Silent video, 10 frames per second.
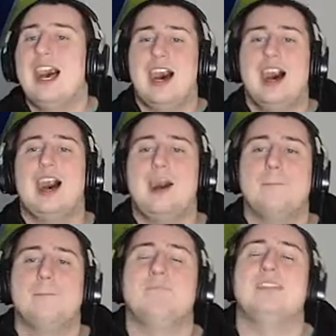
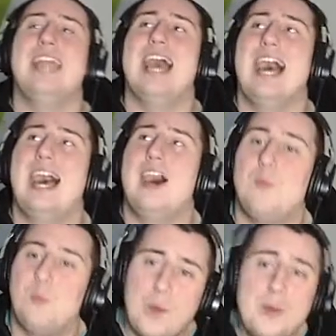Um, yeah.
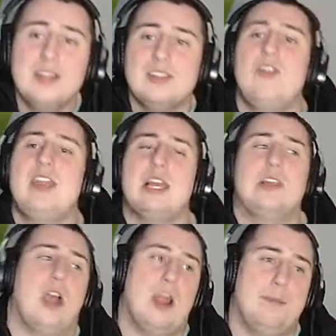What would a Lugia
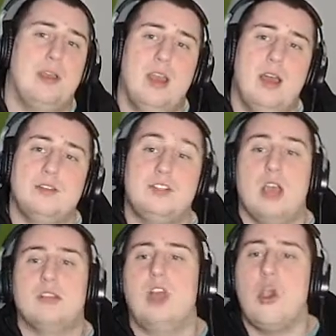LARP? D
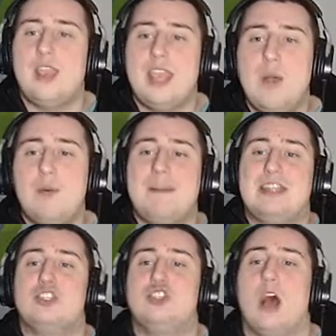Lugia would be
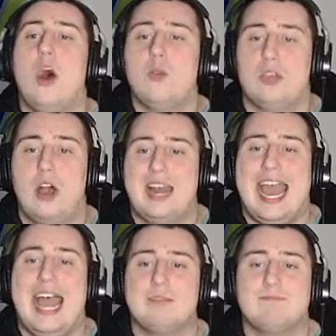so good
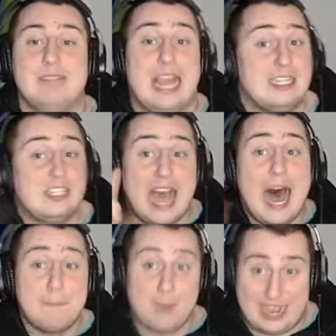at.
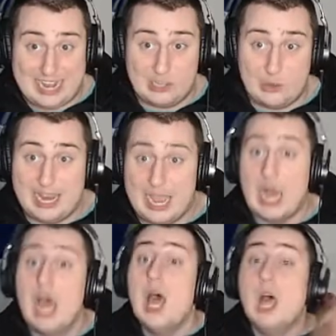Stop critting, Lugia.
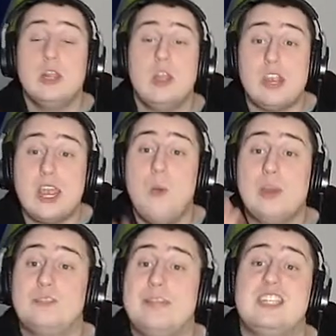Lugia
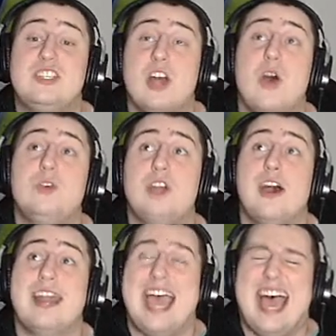would be so
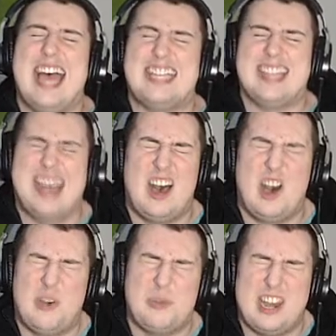good as.
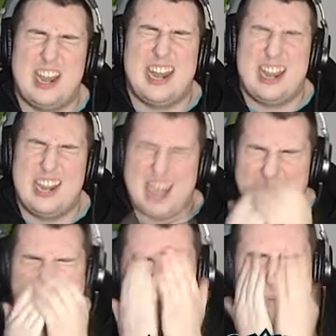Oh no no no
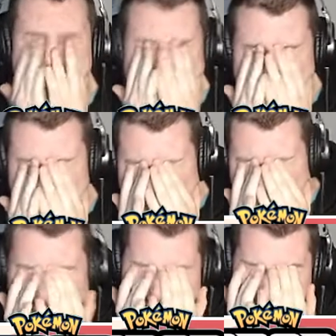no! What is his
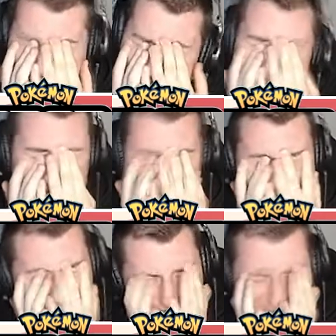name?
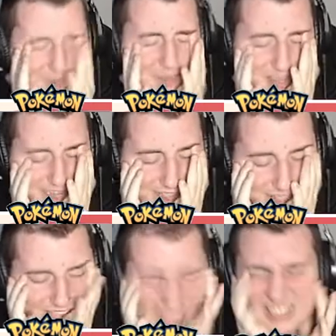From the
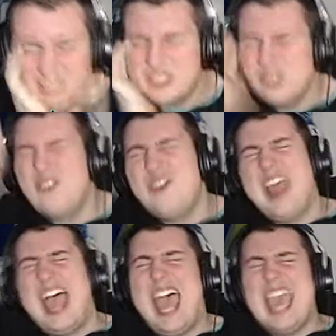
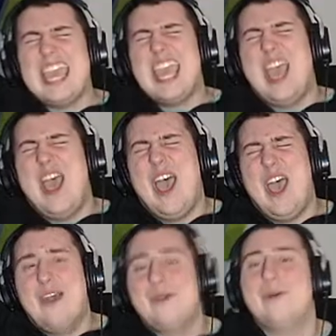
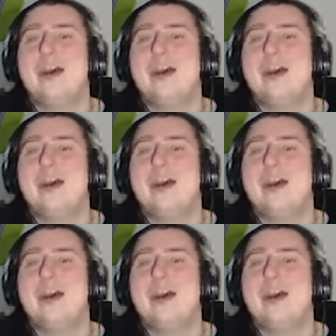Atreyu.